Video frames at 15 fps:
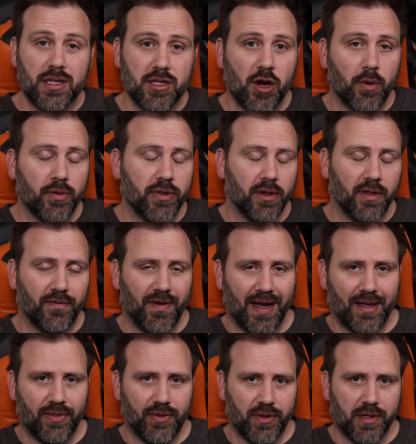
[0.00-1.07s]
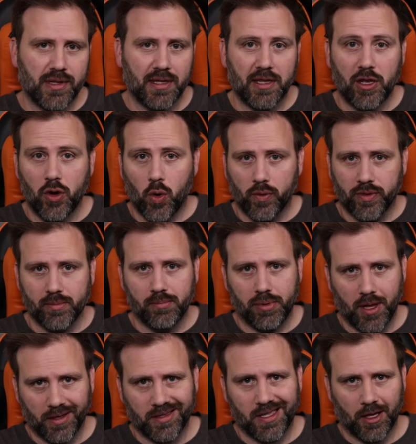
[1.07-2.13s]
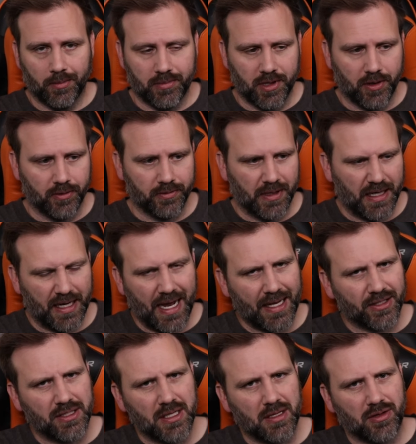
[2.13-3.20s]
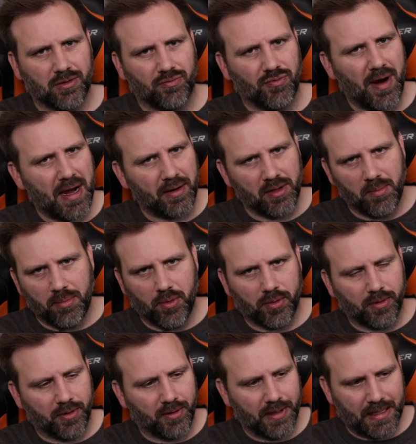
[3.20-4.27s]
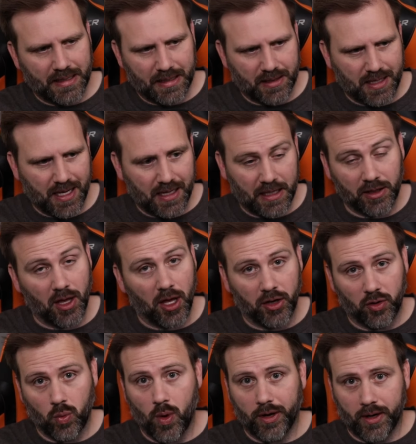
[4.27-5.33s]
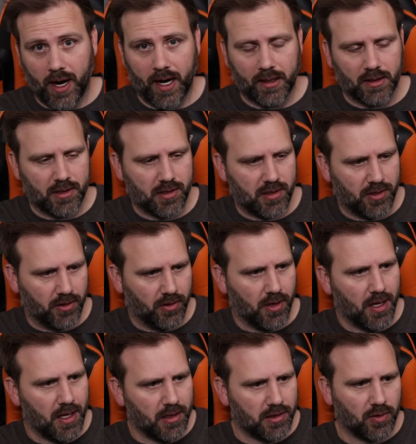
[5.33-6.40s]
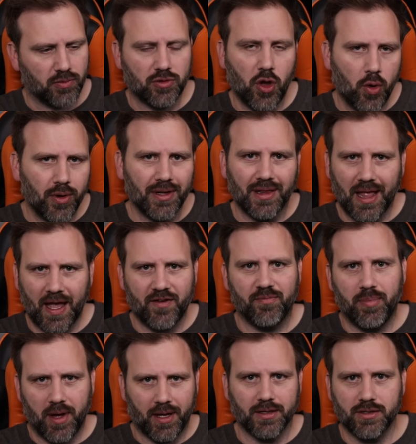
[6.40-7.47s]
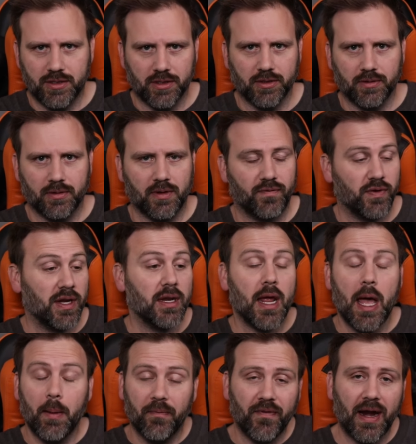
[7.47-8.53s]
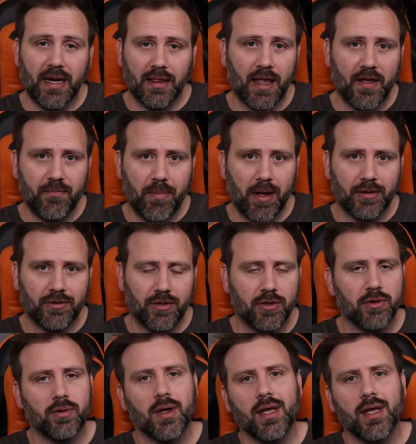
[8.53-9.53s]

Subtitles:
start with the Leviathan that's in the northern Blood-Kelp zone. And it actually is right on the border and is kind of in the underwater islands too. So go to LifePod 2. If you need help finding LifePod 2,